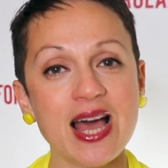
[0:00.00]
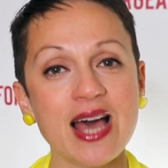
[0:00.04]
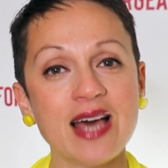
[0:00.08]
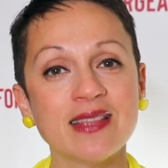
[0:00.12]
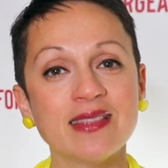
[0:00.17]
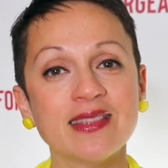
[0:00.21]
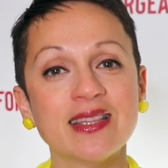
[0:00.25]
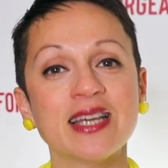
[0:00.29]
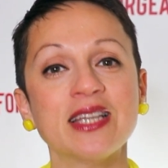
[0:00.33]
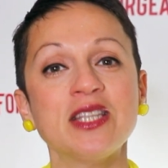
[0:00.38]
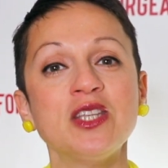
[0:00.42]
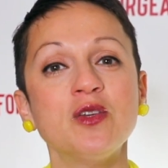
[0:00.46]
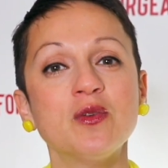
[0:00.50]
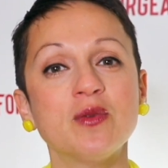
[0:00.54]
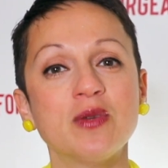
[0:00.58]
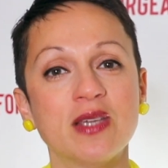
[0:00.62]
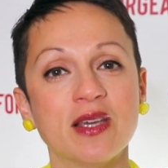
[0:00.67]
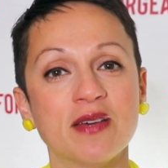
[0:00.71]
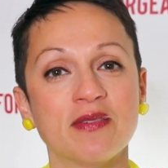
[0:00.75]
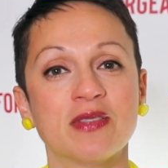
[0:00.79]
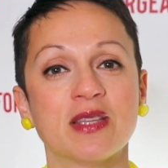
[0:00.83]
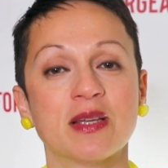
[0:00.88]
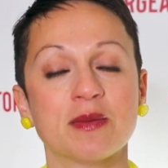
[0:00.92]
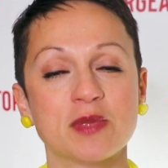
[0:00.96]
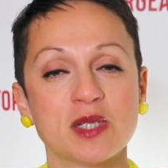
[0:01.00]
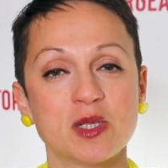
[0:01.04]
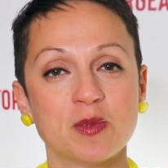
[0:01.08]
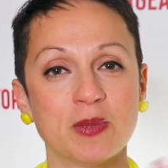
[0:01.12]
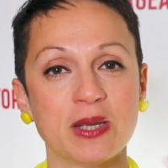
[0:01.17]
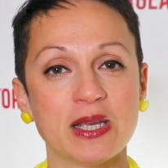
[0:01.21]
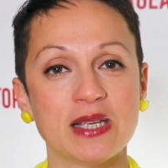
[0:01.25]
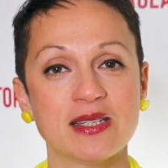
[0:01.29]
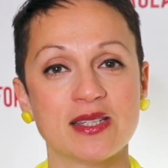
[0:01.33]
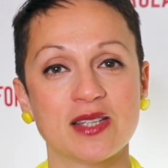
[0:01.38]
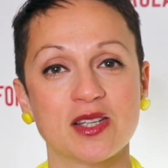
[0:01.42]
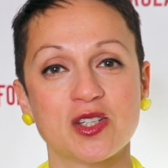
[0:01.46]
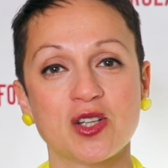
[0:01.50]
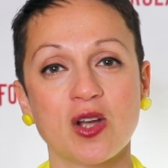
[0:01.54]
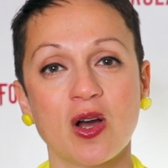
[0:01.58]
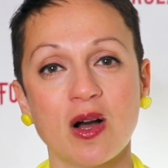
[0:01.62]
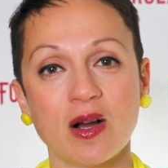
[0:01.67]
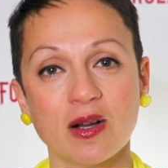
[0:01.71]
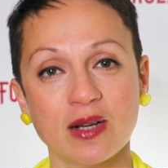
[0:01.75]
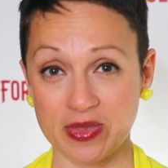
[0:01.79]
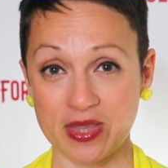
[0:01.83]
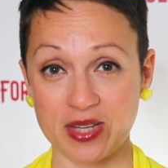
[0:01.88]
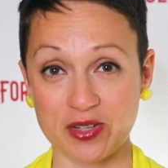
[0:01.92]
And then you give them space to talk.